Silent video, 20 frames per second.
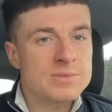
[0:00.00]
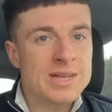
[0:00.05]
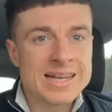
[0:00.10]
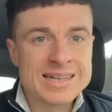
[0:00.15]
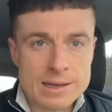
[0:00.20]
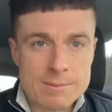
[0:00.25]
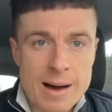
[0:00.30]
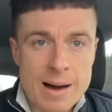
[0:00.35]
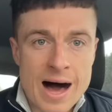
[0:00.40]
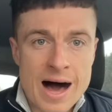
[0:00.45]

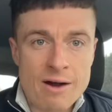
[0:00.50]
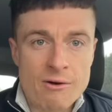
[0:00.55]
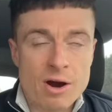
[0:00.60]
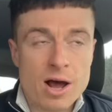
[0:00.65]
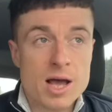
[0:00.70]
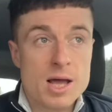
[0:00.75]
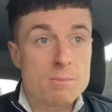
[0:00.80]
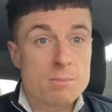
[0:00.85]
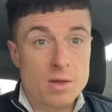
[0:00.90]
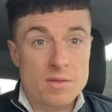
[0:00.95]

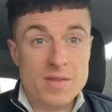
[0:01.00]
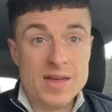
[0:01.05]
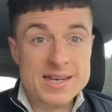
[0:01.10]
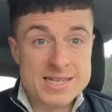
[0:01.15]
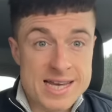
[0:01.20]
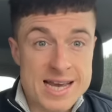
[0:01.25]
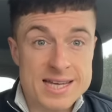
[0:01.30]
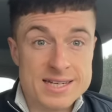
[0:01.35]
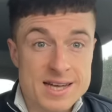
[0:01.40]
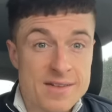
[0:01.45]
Kamara, but they
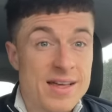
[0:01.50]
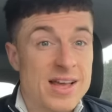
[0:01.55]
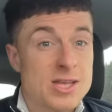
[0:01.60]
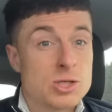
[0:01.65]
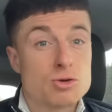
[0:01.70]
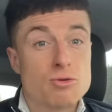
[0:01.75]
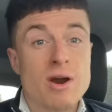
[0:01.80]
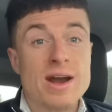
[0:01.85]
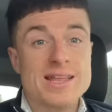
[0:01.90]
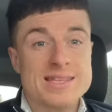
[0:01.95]
did, and that's
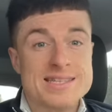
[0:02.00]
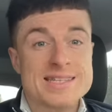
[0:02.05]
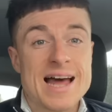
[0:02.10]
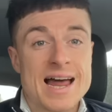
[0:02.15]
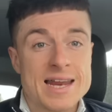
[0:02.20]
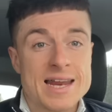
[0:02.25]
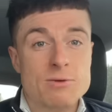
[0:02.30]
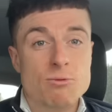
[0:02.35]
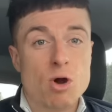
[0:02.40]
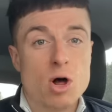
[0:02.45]
credit to
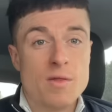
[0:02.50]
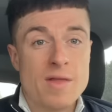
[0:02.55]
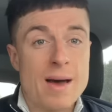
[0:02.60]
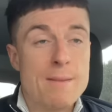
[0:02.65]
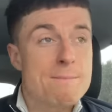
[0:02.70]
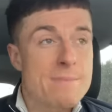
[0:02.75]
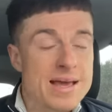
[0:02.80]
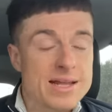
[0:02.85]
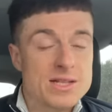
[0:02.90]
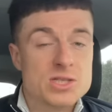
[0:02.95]
Danny Röhl. That
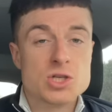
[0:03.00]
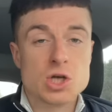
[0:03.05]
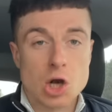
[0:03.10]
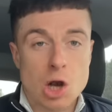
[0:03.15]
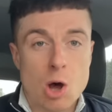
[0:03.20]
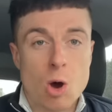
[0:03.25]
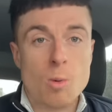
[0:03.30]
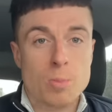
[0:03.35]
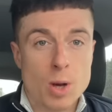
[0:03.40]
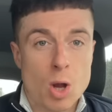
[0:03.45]
mid to
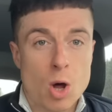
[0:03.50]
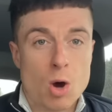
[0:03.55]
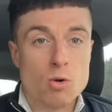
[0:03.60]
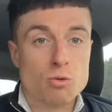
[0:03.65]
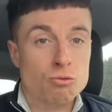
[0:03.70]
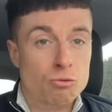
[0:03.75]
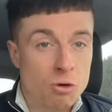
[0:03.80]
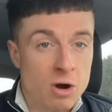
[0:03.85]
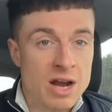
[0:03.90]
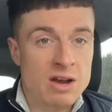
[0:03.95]
low block
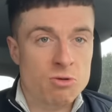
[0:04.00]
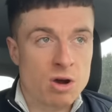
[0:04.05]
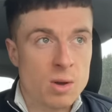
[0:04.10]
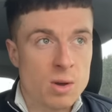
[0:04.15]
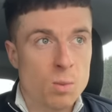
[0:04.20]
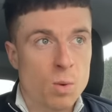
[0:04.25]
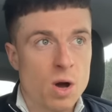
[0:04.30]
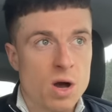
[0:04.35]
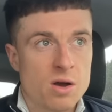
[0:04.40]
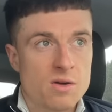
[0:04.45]
really, really
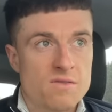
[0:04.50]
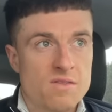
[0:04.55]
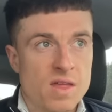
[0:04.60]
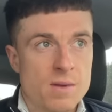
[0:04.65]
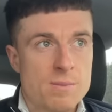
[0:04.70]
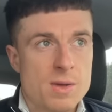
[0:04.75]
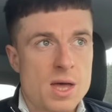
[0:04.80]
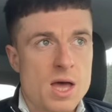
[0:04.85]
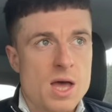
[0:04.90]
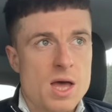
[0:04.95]
worked for
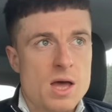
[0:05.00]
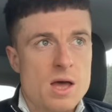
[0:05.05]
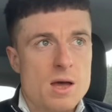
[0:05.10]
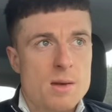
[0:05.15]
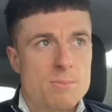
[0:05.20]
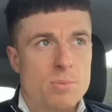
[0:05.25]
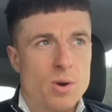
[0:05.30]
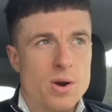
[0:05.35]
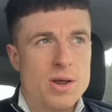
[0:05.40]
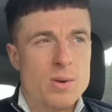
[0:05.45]
them.
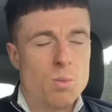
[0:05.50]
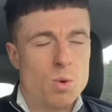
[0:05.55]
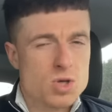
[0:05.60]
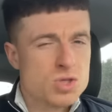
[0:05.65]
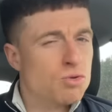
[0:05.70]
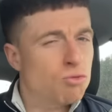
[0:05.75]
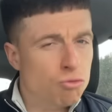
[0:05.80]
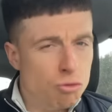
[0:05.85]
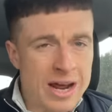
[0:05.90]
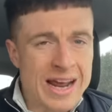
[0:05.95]
But it
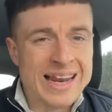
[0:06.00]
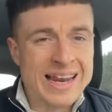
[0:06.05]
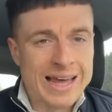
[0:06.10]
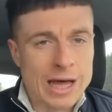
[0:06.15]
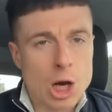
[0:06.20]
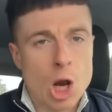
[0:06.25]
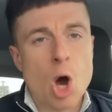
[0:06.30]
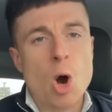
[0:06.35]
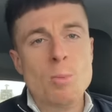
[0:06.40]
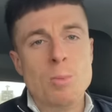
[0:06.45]
wasn't really a
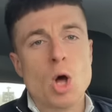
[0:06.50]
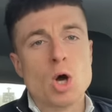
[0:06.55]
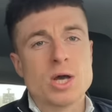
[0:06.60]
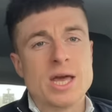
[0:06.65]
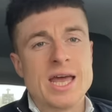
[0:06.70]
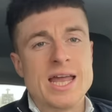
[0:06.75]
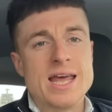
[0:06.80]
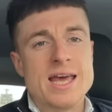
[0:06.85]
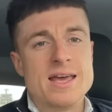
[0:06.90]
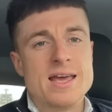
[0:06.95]
low
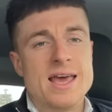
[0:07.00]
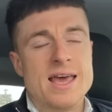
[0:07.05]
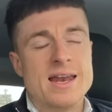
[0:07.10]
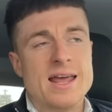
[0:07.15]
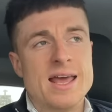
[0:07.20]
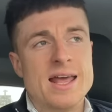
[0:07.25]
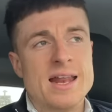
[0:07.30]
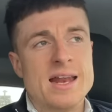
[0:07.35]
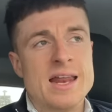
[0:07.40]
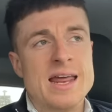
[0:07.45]
block in, it, in,
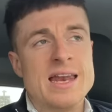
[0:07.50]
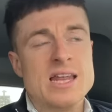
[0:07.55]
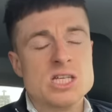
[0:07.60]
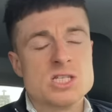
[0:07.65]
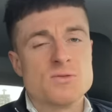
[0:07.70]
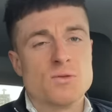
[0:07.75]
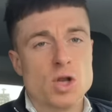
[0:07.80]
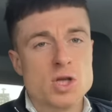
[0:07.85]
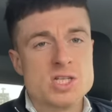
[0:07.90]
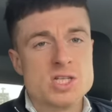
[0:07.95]
in, in its
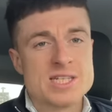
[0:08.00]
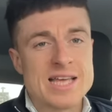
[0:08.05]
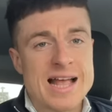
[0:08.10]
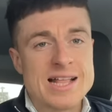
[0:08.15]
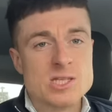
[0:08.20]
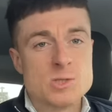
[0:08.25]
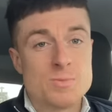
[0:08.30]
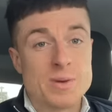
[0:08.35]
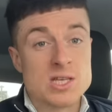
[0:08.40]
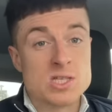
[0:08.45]
fullest
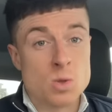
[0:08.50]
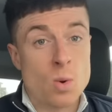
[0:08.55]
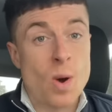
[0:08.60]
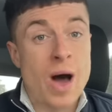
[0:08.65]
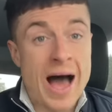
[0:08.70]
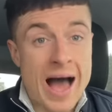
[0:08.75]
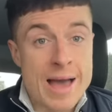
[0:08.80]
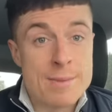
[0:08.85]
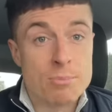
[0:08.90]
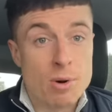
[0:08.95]
sense because there were
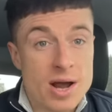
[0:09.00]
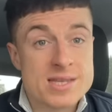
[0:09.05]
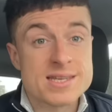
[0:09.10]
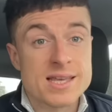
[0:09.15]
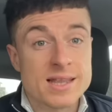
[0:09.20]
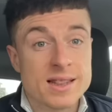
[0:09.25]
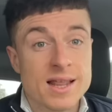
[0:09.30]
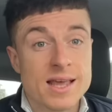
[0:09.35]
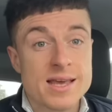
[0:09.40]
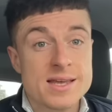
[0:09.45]
high
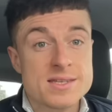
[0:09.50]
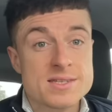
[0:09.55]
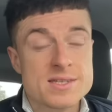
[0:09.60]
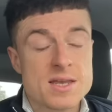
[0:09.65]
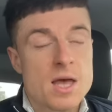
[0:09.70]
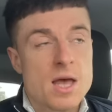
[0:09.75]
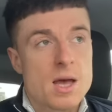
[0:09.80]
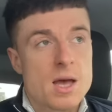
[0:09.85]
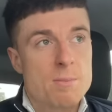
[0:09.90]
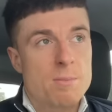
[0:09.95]
pressing Leeds.
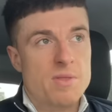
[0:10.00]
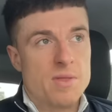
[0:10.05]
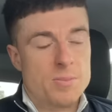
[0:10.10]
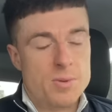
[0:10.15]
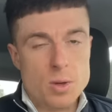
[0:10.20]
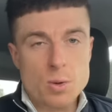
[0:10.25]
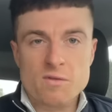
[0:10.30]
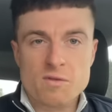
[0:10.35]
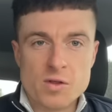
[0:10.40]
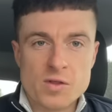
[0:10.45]
But the
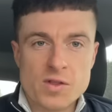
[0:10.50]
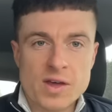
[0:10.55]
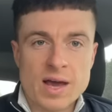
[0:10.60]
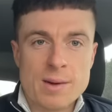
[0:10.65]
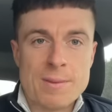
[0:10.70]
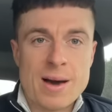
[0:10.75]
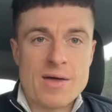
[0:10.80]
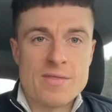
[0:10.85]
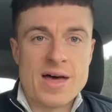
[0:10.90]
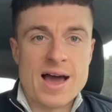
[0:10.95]
beautiful thing
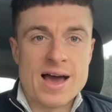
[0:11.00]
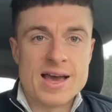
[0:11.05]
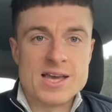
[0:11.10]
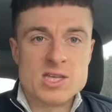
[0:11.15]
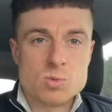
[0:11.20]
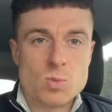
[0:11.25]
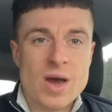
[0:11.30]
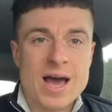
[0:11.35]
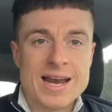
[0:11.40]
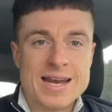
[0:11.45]
about that
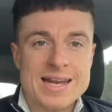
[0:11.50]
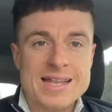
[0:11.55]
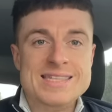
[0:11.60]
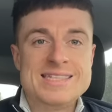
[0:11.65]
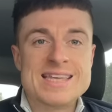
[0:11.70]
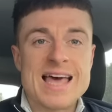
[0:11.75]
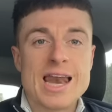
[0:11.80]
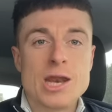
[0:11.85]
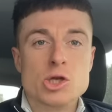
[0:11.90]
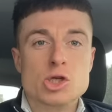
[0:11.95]
is we had an
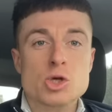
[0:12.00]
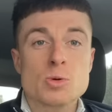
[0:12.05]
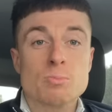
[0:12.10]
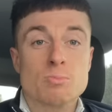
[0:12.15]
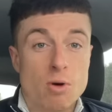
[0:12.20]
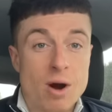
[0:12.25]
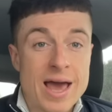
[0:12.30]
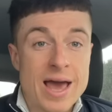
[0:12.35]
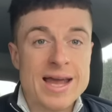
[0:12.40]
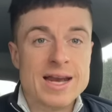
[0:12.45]
intelligent
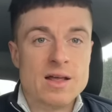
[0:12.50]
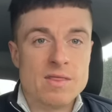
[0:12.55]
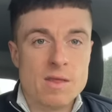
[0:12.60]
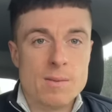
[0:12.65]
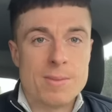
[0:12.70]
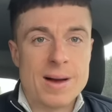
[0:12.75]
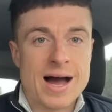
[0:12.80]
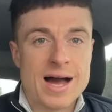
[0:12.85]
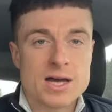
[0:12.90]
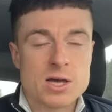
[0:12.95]
brain at the
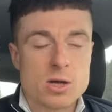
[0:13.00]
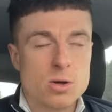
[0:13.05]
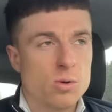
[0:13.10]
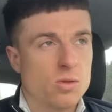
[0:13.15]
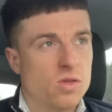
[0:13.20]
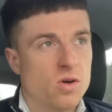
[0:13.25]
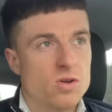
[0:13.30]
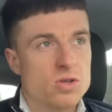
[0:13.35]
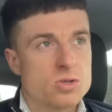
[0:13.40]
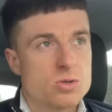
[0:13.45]
back who
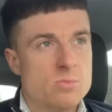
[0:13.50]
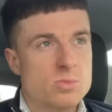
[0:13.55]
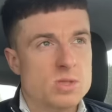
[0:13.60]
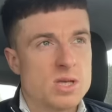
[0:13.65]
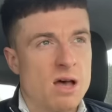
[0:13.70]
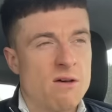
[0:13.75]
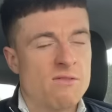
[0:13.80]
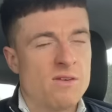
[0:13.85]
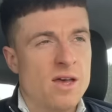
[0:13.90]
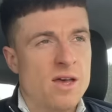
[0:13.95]
thought to
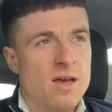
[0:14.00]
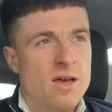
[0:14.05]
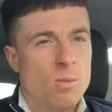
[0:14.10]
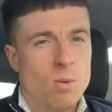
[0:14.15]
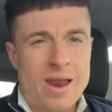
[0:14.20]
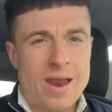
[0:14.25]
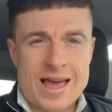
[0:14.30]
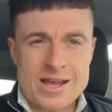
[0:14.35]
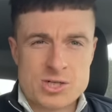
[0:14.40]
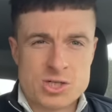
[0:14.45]
himself,
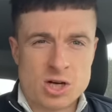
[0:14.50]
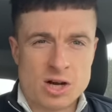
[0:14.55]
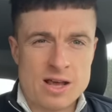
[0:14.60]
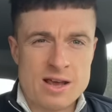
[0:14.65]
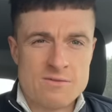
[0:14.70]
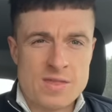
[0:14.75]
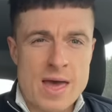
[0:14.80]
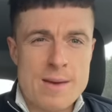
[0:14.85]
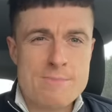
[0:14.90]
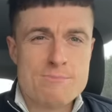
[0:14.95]
well, actually,
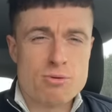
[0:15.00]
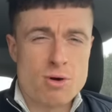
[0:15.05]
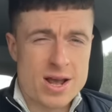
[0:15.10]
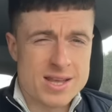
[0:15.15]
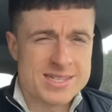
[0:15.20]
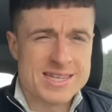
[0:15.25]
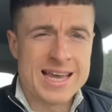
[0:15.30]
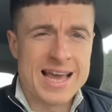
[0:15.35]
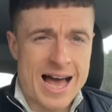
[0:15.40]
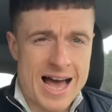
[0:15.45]
if they're
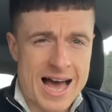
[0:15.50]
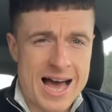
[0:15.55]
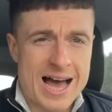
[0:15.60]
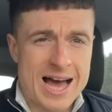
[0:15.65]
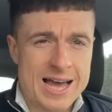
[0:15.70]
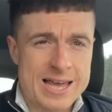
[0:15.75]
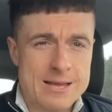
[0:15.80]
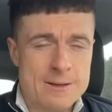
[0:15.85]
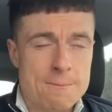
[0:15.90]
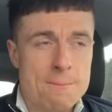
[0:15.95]
pressing
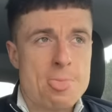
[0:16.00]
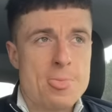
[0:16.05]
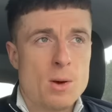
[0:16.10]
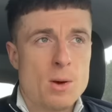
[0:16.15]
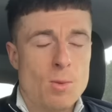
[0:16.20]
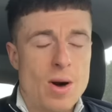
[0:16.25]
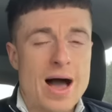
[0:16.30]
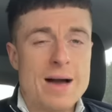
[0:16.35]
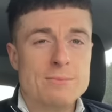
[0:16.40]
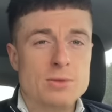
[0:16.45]
high,
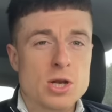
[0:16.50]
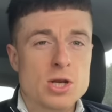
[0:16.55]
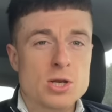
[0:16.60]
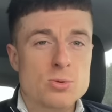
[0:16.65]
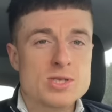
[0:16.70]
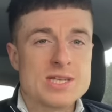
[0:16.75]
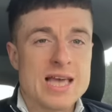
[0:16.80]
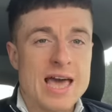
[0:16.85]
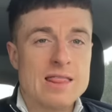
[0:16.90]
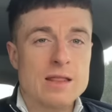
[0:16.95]
what I'm going to do
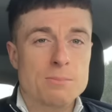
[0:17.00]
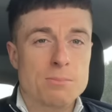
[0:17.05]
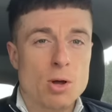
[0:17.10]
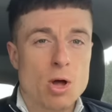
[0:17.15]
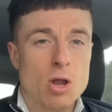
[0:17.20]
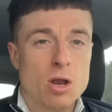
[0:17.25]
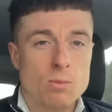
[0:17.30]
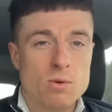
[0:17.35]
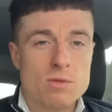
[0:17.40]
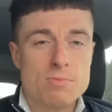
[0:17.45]
is get the
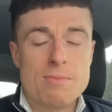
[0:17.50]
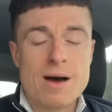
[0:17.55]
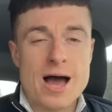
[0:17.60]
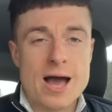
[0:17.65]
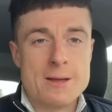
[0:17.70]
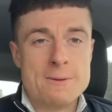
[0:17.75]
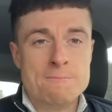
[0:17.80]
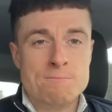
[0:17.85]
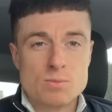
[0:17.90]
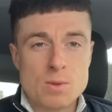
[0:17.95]
ball and with
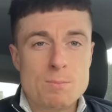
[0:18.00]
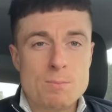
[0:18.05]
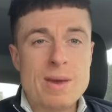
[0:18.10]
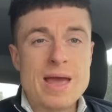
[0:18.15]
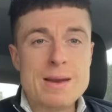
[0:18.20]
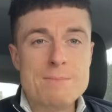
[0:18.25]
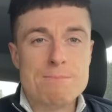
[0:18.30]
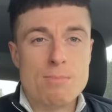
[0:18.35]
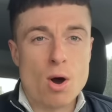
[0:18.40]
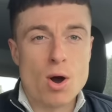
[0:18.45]
my
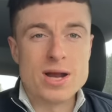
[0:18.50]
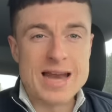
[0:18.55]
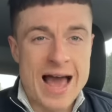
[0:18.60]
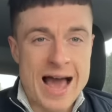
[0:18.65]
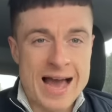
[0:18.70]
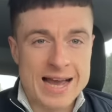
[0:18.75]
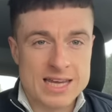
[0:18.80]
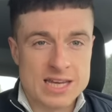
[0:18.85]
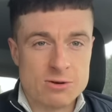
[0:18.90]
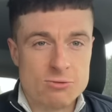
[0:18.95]
pinpoint
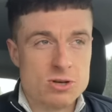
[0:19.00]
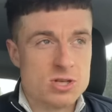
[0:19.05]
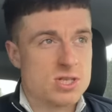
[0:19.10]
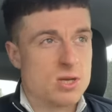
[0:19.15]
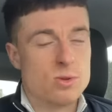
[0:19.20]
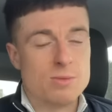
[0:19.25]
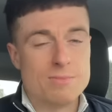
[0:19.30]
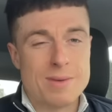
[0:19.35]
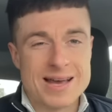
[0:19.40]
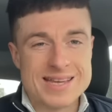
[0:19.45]

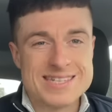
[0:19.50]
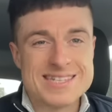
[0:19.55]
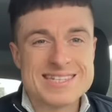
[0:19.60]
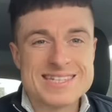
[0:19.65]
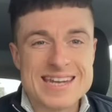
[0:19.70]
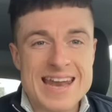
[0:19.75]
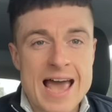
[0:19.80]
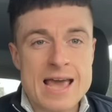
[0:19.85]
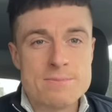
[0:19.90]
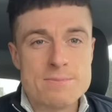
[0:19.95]
accuracy, with my
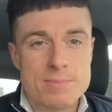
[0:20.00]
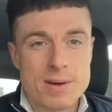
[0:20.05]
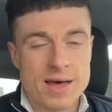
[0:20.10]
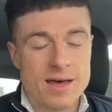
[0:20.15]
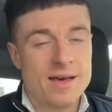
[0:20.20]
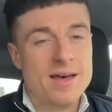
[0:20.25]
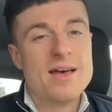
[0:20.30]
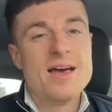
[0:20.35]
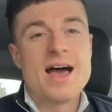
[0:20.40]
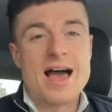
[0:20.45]
sniper
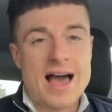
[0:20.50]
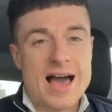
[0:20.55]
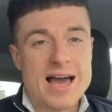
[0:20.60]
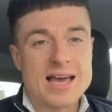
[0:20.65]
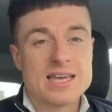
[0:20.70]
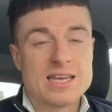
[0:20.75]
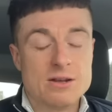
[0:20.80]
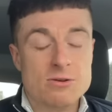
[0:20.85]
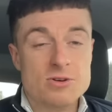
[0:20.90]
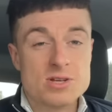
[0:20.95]

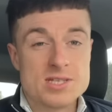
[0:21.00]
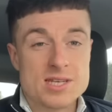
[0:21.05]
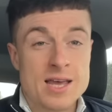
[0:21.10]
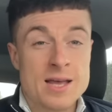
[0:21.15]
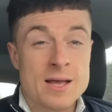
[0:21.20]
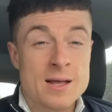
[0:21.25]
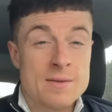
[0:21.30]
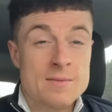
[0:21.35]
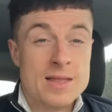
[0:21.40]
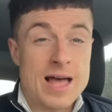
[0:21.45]
accuracy,
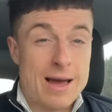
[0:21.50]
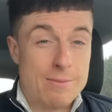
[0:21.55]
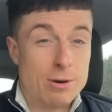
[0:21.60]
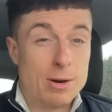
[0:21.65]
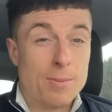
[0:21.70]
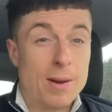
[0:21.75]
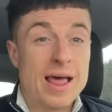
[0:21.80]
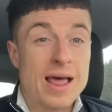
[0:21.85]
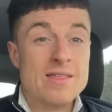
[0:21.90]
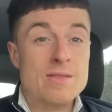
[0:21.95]
I'm going
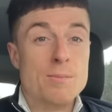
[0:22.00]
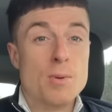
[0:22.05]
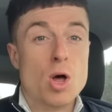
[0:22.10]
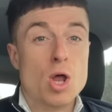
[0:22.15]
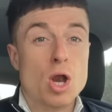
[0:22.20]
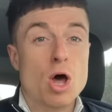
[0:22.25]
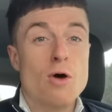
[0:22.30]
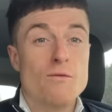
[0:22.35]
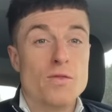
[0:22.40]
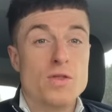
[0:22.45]
to play the
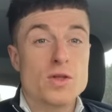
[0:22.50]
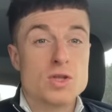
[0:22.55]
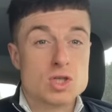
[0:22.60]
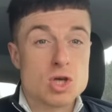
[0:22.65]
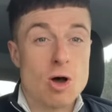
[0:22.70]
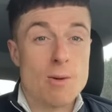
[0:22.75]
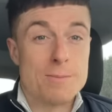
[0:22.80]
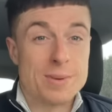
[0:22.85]
ball over the top